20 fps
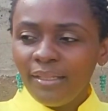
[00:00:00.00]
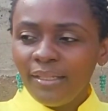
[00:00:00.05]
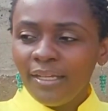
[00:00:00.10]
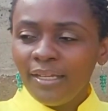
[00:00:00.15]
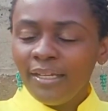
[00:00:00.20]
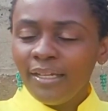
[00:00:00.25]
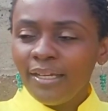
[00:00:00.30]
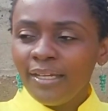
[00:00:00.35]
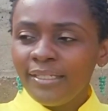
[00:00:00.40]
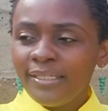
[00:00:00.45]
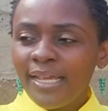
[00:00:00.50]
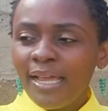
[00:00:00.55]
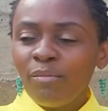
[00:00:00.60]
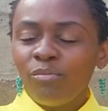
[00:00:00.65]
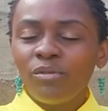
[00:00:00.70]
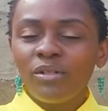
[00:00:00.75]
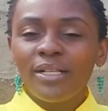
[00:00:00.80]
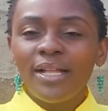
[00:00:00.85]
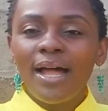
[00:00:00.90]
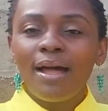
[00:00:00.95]
a, a
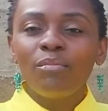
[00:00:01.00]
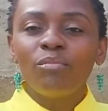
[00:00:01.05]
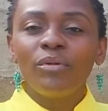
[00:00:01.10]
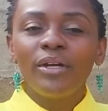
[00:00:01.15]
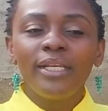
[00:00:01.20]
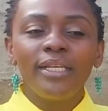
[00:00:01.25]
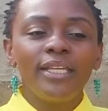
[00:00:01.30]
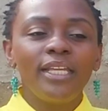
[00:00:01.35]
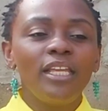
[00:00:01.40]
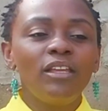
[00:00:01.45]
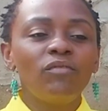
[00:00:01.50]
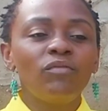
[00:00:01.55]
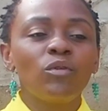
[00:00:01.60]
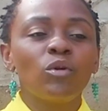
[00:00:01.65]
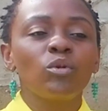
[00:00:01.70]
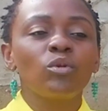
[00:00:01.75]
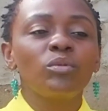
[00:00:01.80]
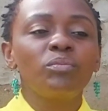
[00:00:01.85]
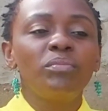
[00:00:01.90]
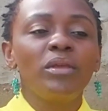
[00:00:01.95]
time will come when evil
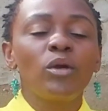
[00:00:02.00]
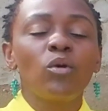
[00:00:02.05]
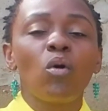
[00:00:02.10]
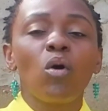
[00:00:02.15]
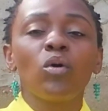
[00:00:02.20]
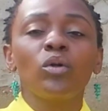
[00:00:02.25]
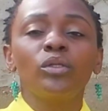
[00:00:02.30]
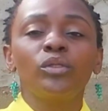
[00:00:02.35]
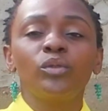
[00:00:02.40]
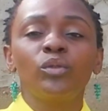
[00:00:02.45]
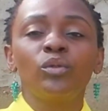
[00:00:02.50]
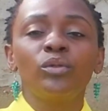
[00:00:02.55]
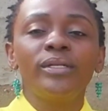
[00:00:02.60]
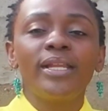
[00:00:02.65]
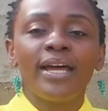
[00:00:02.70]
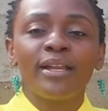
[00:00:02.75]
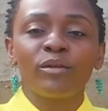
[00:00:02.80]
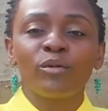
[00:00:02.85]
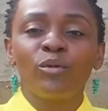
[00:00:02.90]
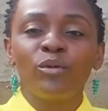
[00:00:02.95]
will be called good
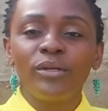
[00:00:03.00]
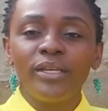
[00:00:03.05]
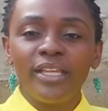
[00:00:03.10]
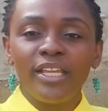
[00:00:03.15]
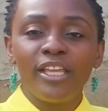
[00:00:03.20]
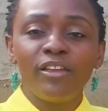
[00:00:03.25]
and good